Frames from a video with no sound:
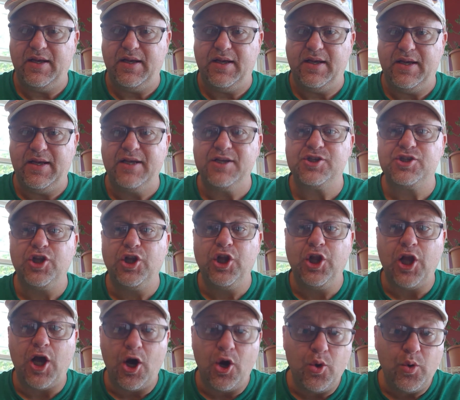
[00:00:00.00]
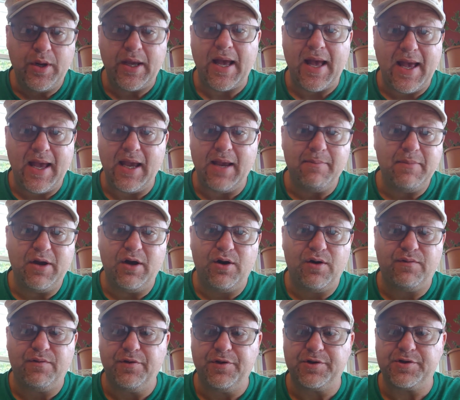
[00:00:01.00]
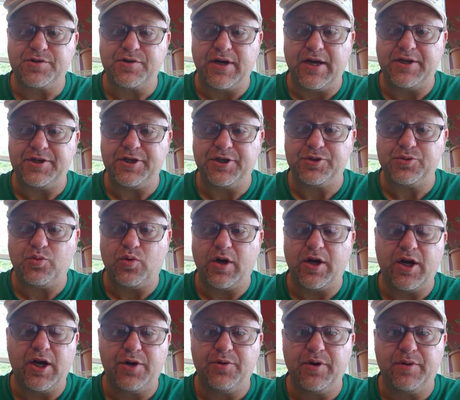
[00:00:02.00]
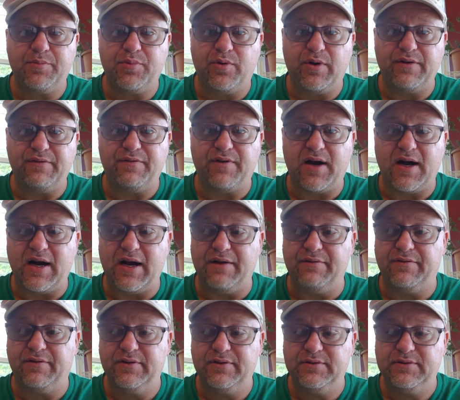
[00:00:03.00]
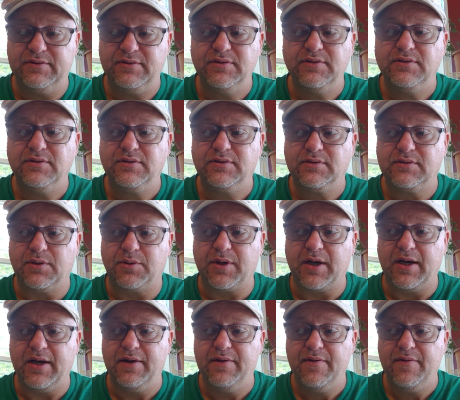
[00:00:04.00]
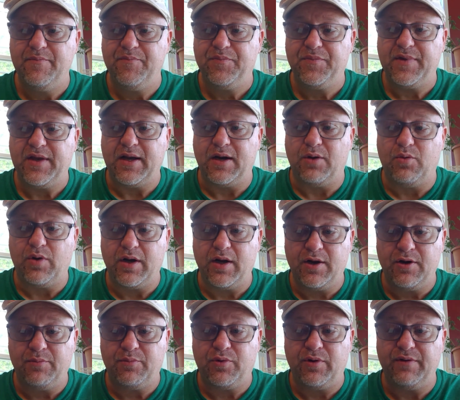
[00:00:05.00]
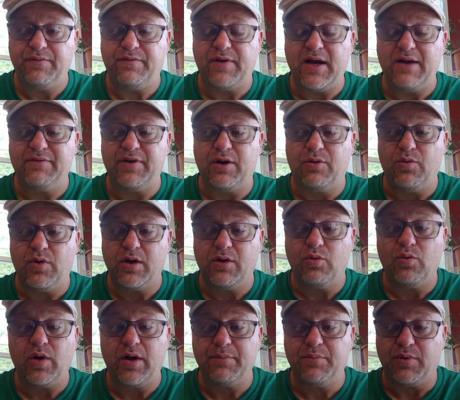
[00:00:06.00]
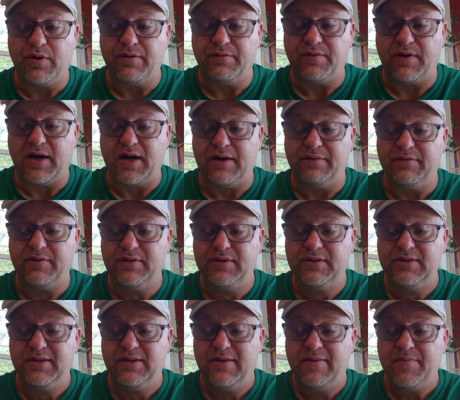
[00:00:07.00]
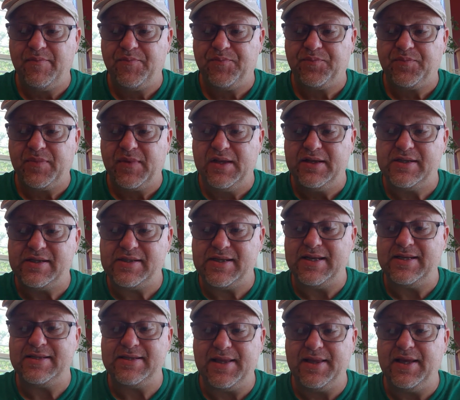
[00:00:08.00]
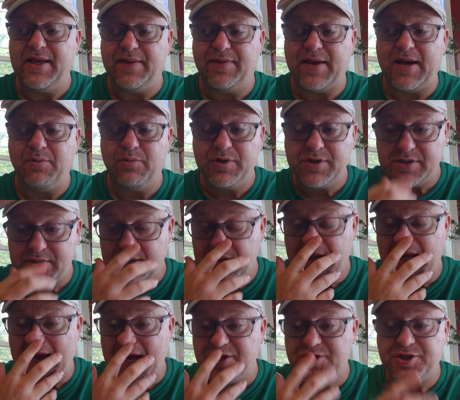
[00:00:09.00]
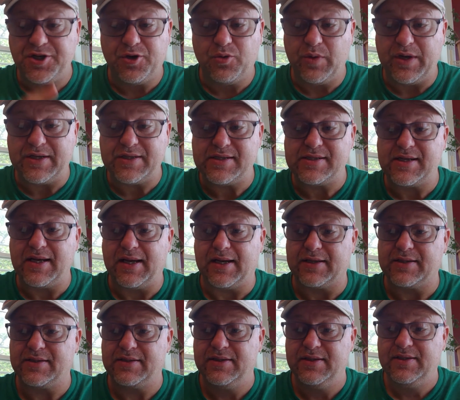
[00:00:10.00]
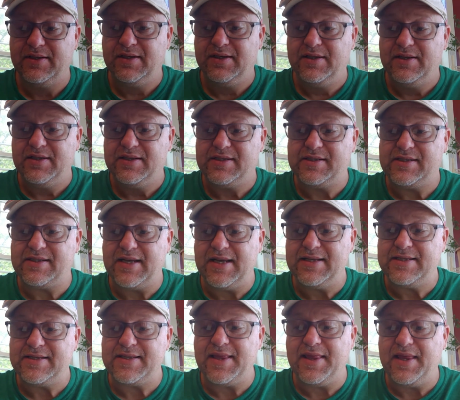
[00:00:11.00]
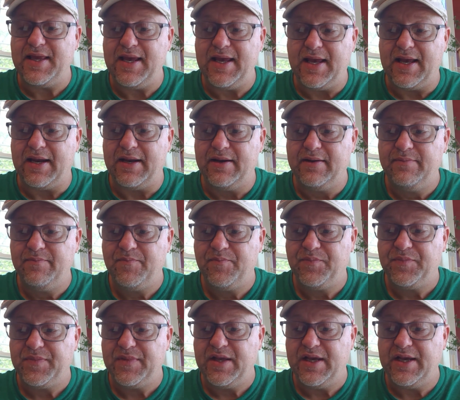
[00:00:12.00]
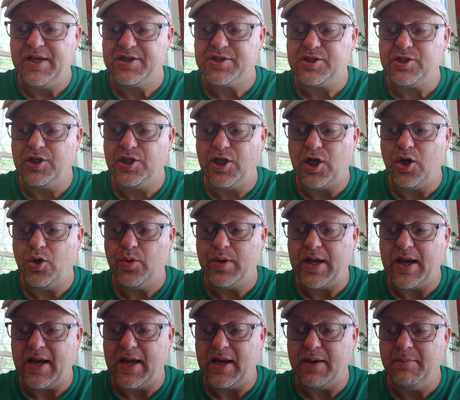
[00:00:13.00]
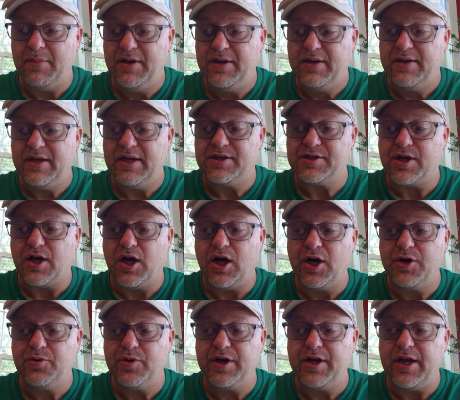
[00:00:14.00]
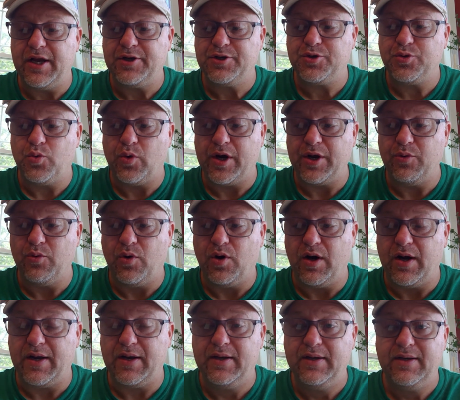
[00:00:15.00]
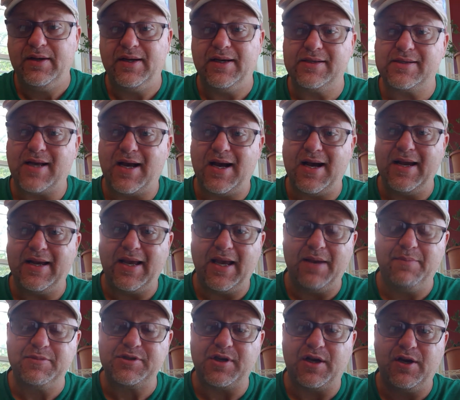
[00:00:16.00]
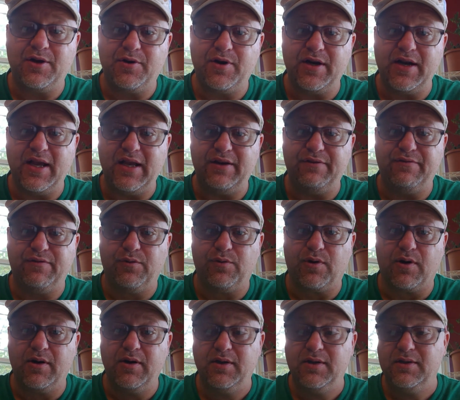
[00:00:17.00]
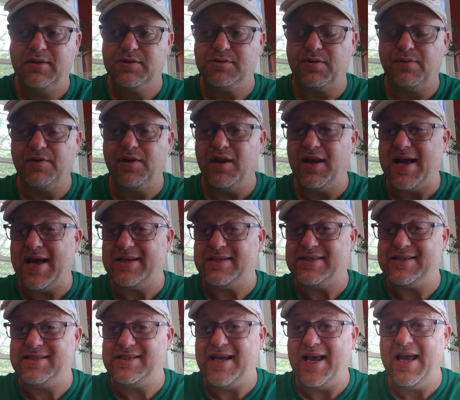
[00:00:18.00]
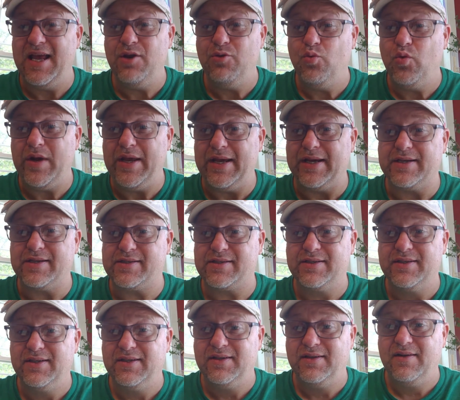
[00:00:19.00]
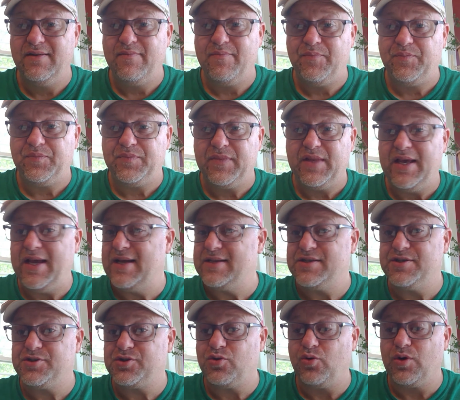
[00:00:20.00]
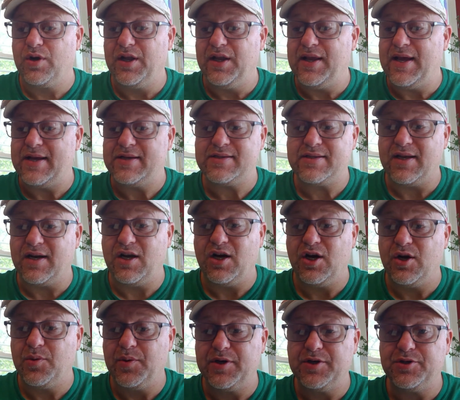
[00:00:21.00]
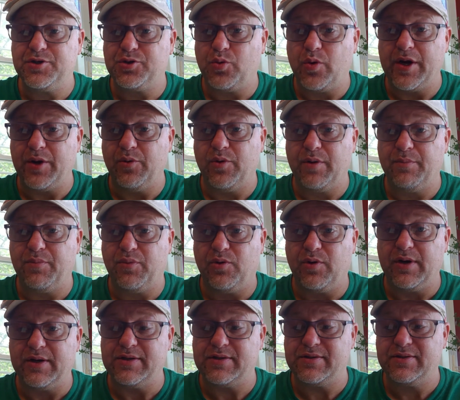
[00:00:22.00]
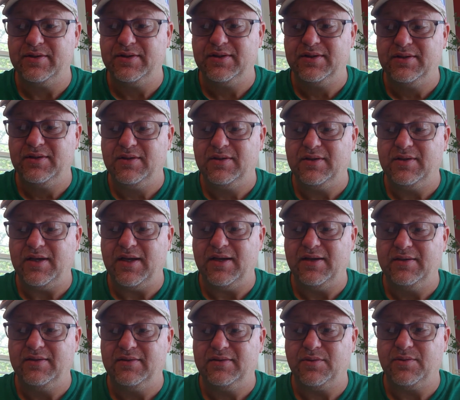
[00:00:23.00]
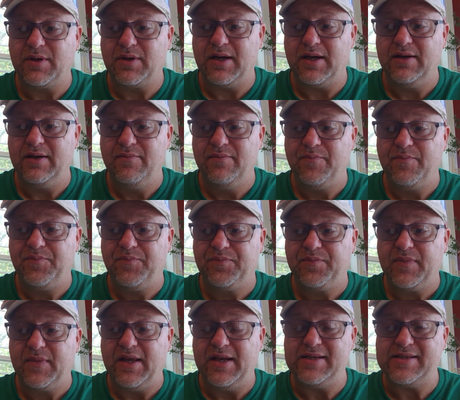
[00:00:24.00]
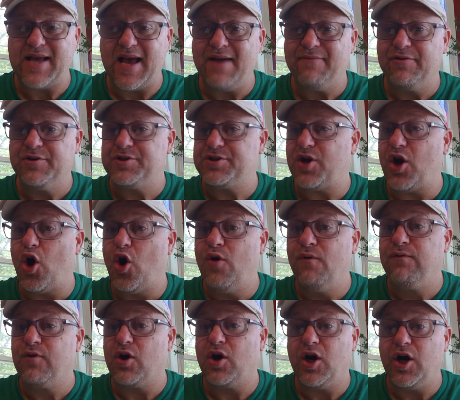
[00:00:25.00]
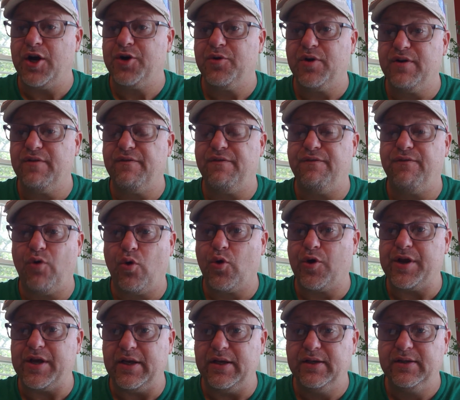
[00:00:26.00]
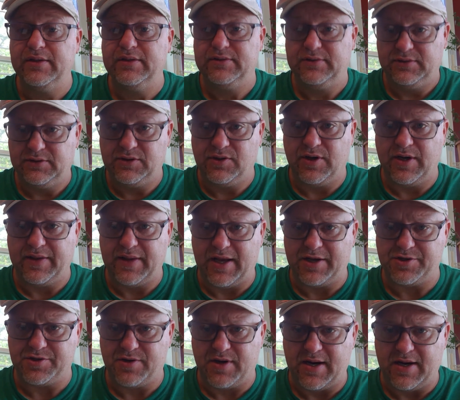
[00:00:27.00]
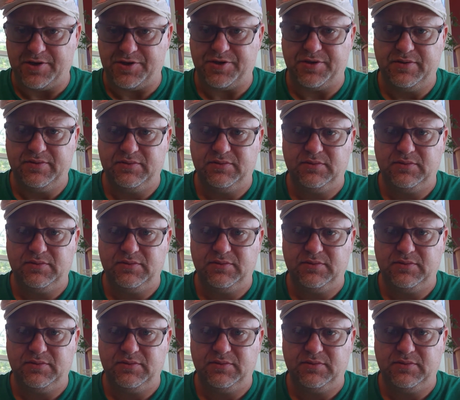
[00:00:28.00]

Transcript: His low game over the stretch is 100.5. Okay? He had a 100.5 and a 101.5. Since then, that was last year, week 6. Since then, his low game is 121. His high game is 184. So over the last 10 weeks, he hasn't scored less than 121 points. Okay? And he's averaged over 140 during that stretch.